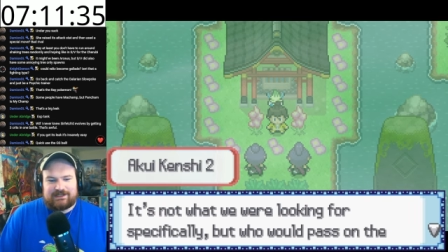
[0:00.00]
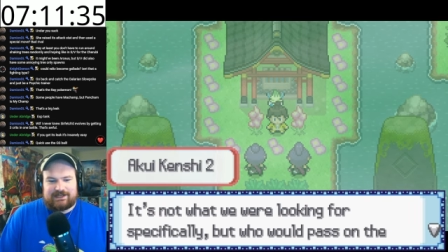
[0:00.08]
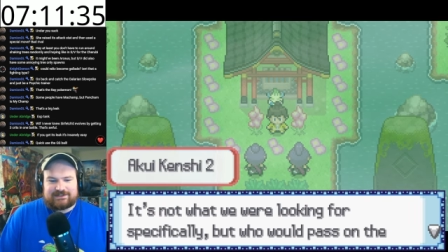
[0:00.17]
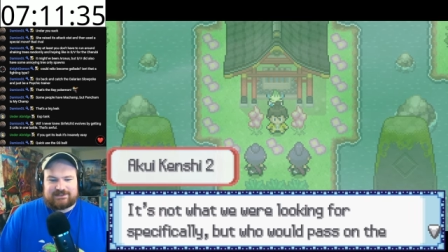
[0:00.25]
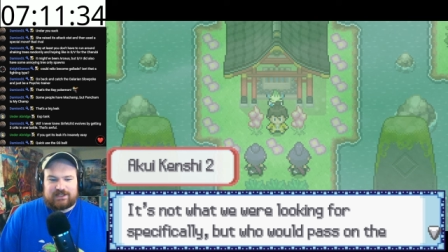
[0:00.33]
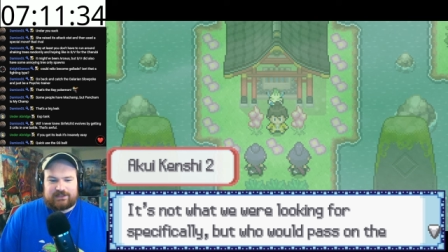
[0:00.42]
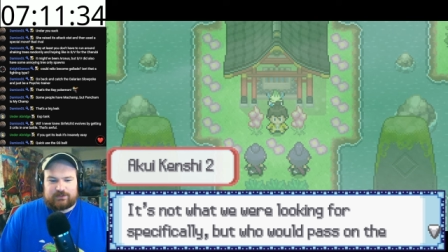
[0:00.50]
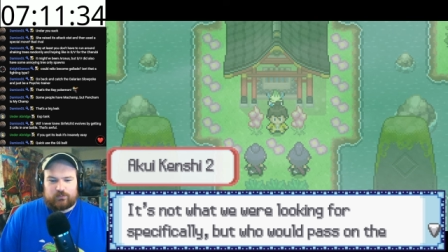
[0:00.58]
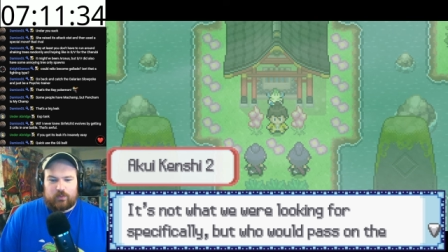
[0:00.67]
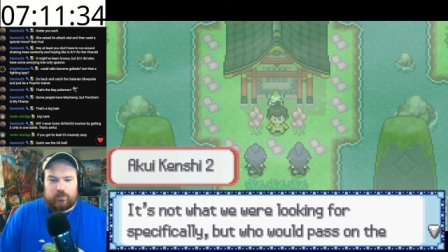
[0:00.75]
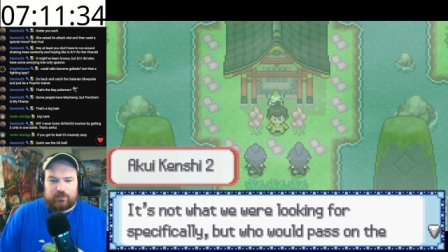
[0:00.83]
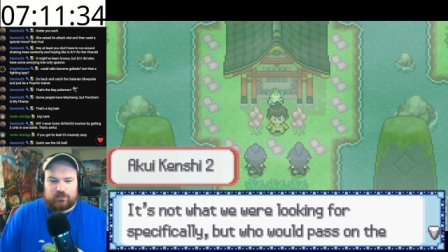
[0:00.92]
It's not
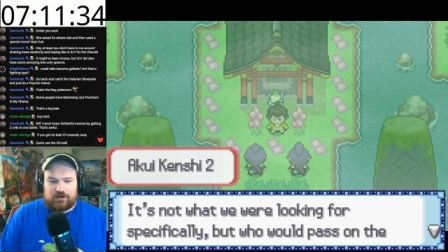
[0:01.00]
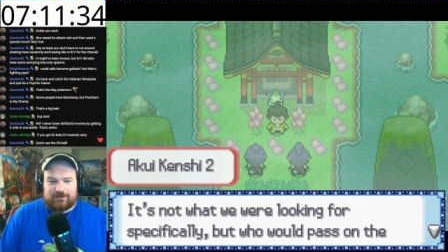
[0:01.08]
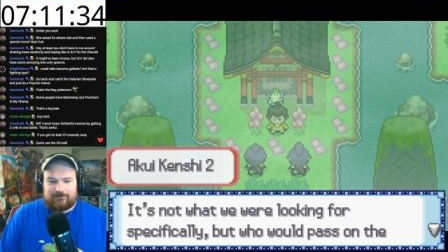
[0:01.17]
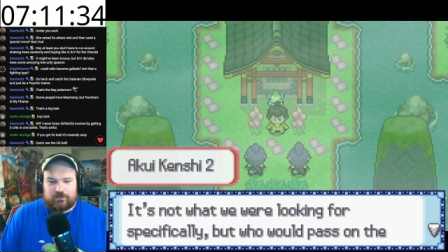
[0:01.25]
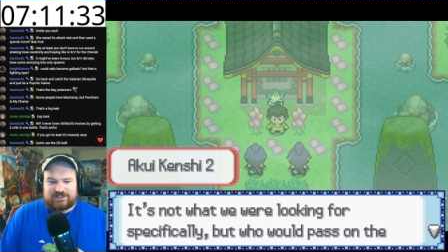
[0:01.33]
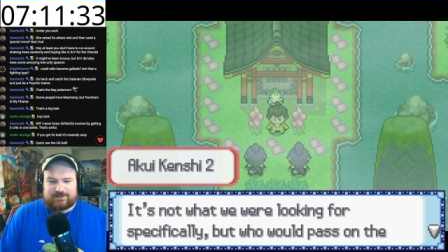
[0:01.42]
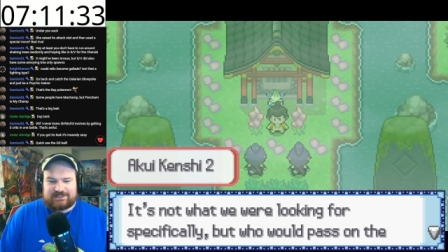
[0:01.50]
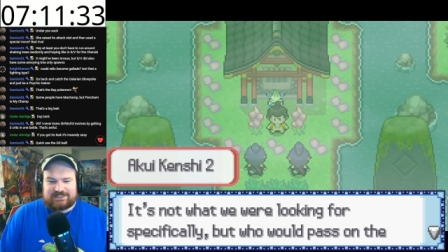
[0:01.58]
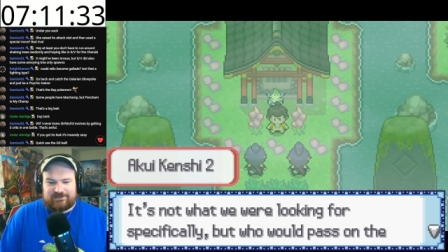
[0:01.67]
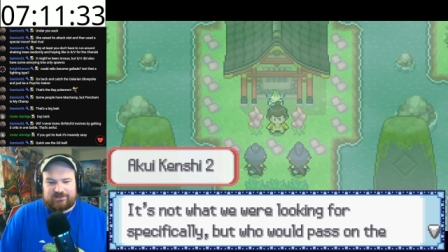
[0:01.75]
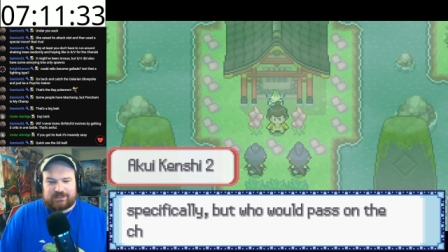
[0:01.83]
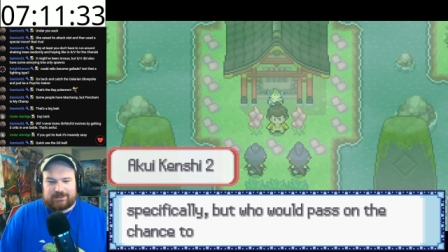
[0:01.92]
what we were looking for
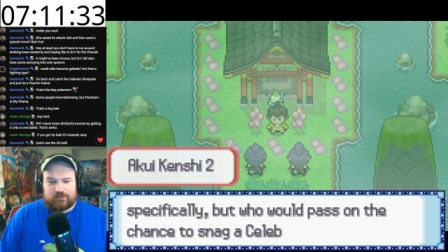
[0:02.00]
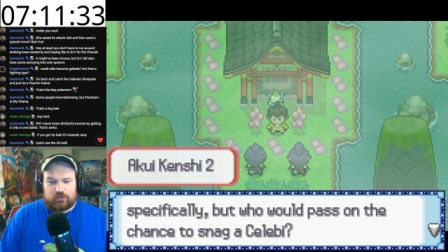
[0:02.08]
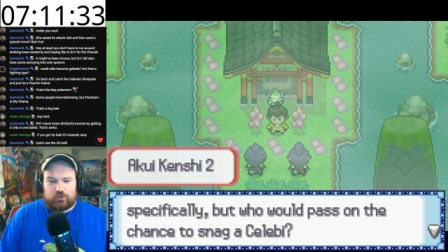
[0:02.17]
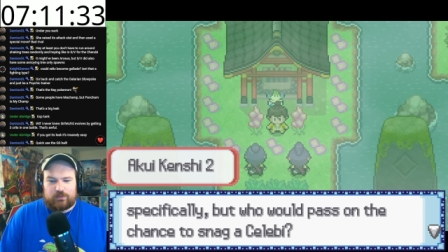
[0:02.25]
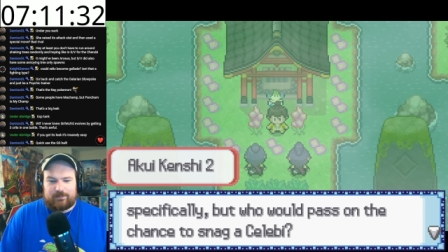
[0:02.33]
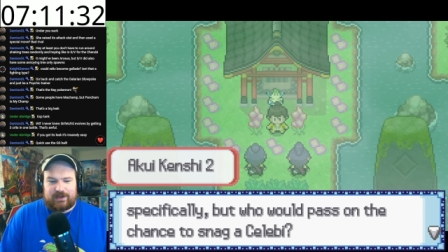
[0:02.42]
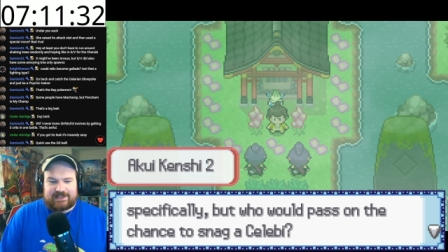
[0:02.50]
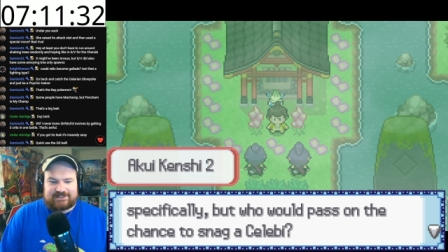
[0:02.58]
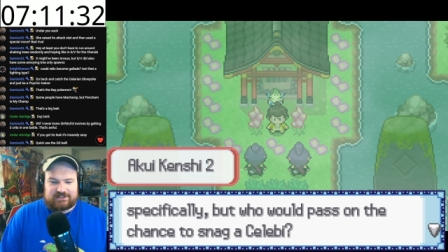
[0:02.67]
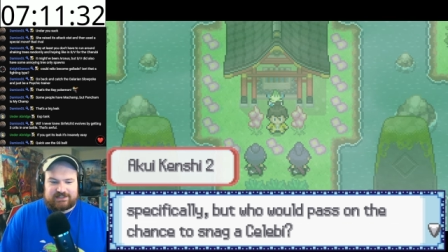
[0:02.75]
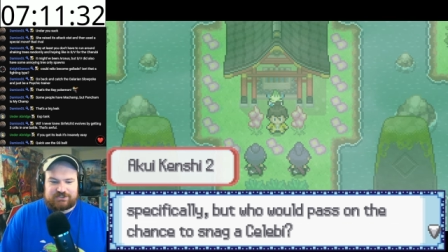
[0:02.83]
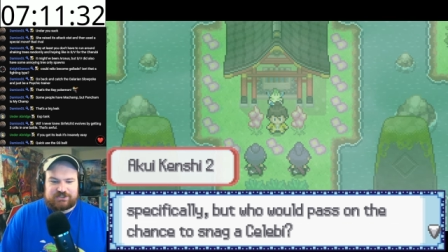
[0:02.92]
specifically, but who would pass
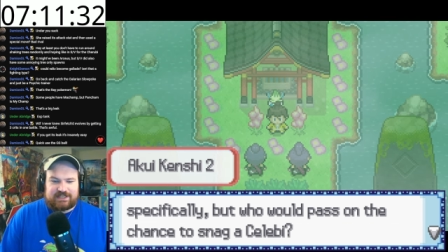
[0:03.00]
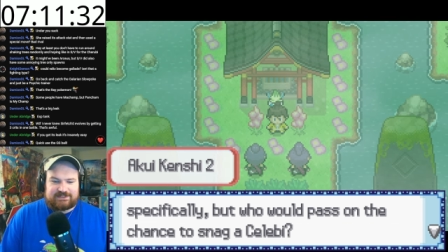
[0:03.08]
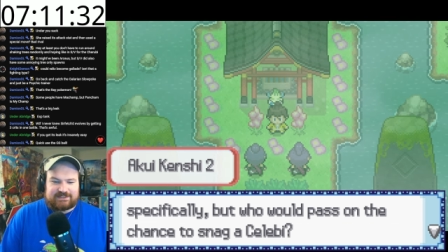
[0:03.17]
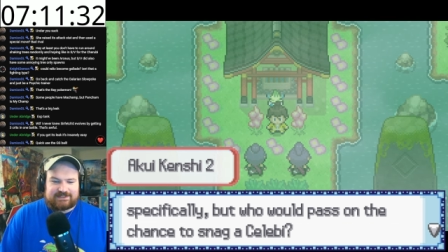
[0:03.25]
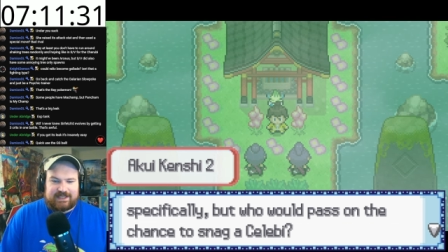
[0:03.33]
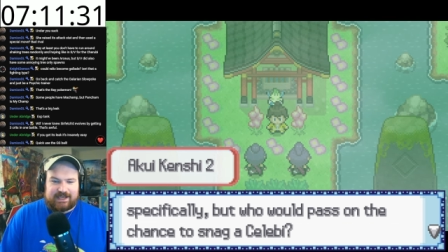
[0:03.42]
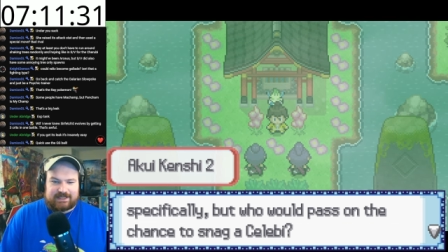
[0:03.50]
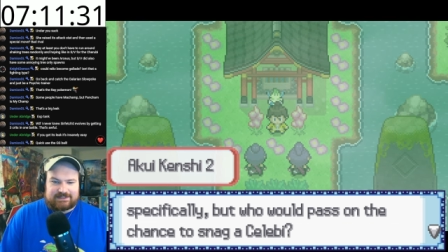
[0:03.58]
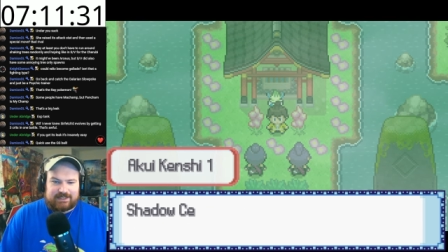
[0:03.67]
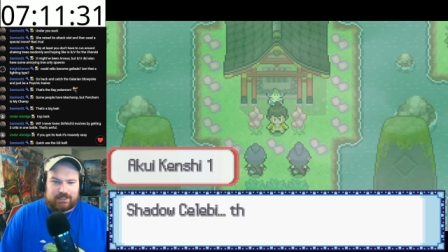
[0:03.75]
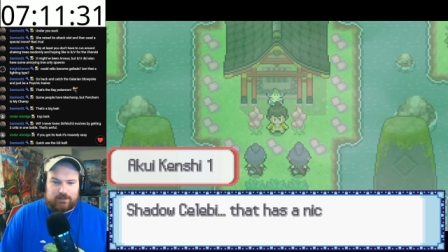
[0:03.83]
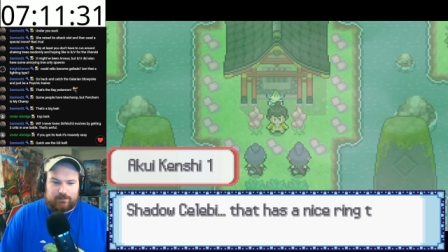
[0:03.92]
on the chance to snag a
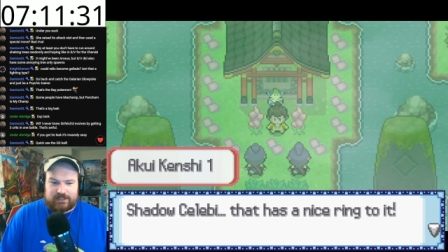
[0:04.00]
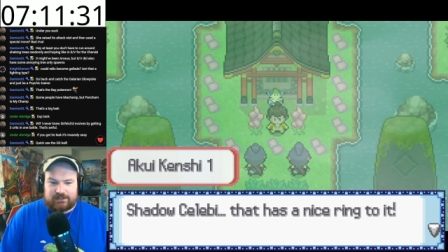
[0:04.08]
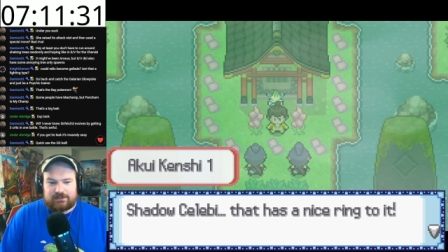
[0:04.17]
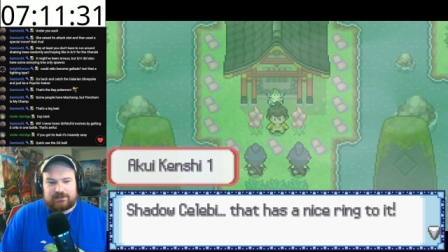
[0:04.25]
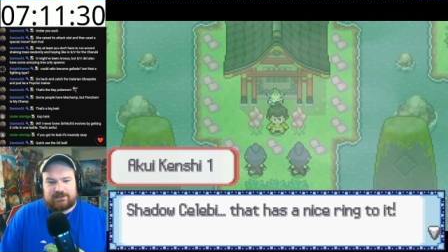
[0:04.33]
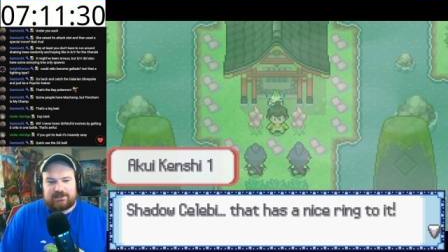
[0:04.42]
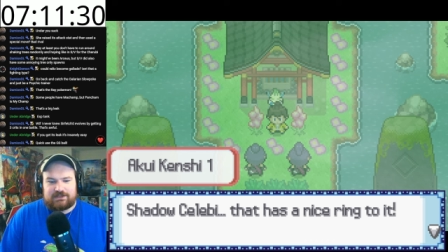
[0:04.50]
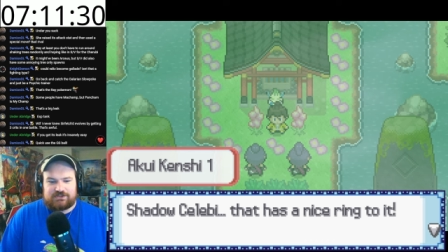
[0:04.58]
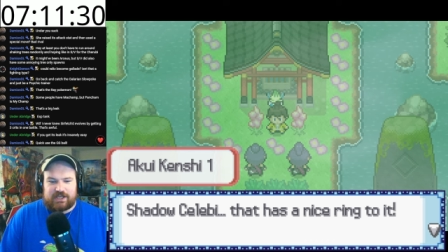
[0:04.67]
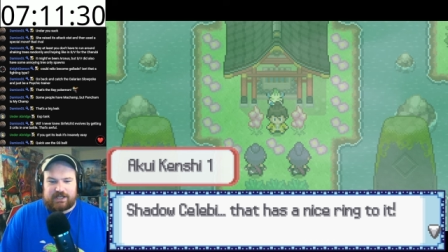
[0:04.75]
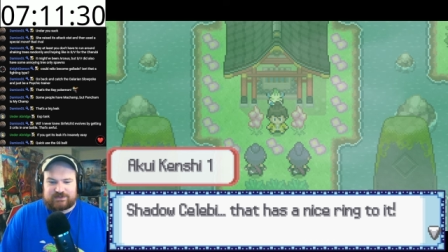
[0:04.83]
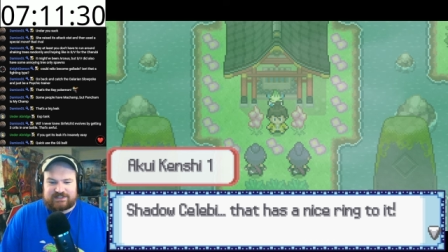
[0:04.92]
Celebi?
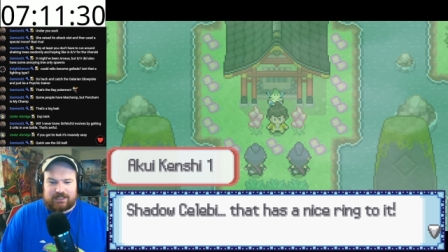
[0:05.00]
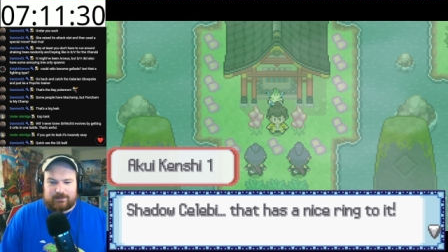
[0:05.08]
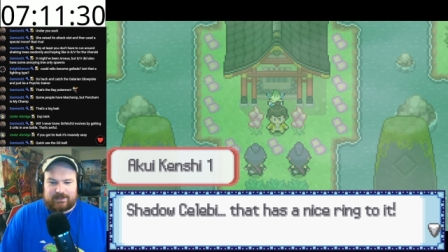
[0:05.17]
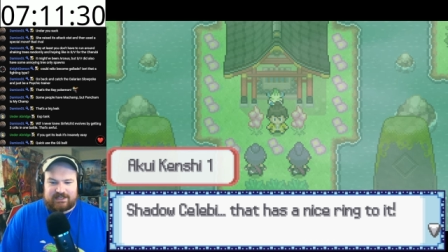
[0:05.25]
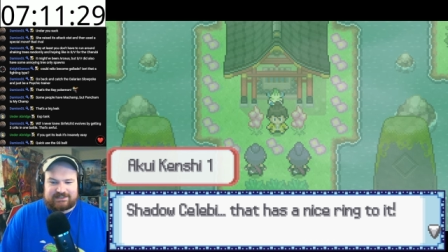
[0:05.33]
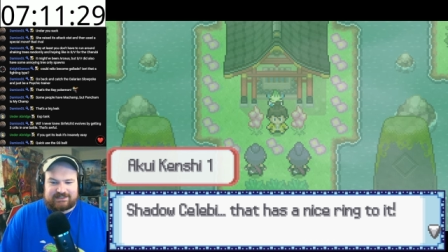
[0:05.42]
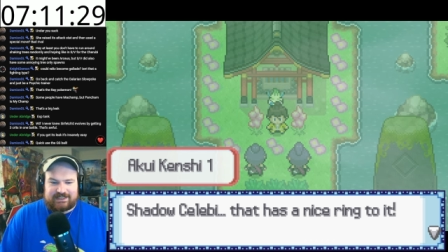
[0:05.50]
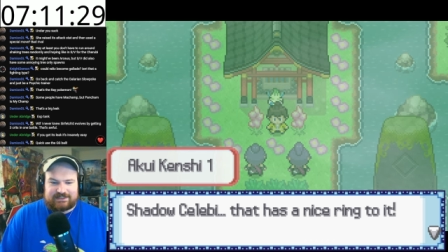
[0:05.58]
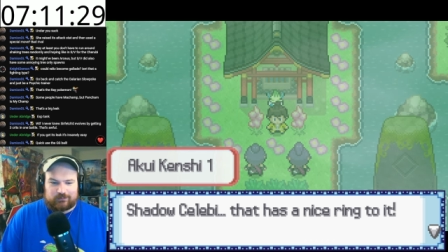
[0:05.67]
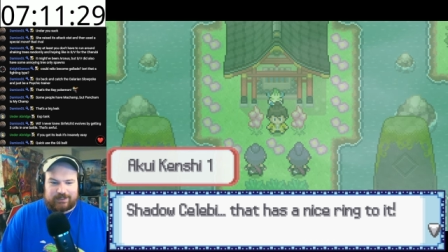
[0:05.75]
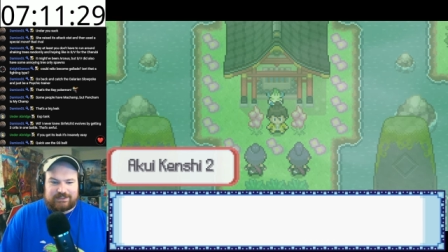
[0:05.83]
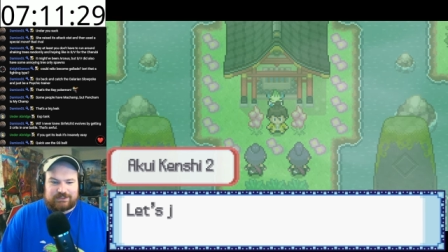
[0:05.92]
Shadow Celebi, that has a nice
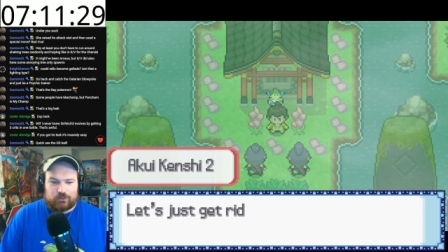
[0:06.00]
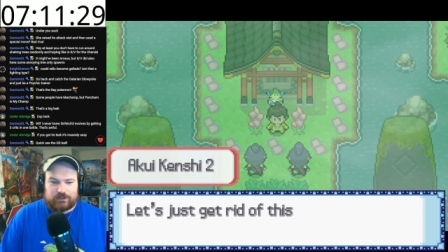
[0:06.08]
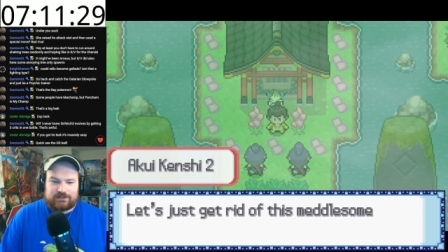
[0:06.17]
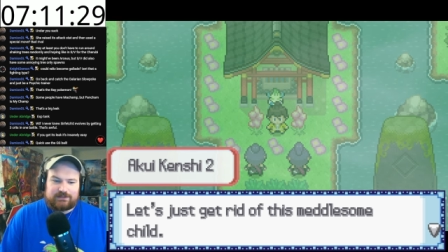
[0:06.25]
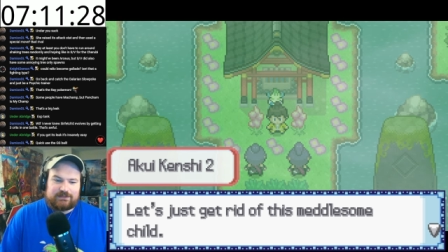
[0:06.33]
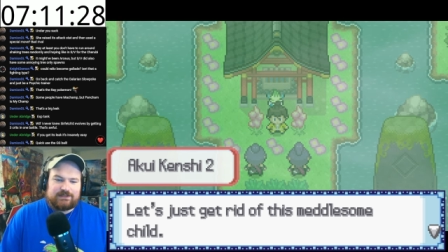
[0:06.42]
ring to it.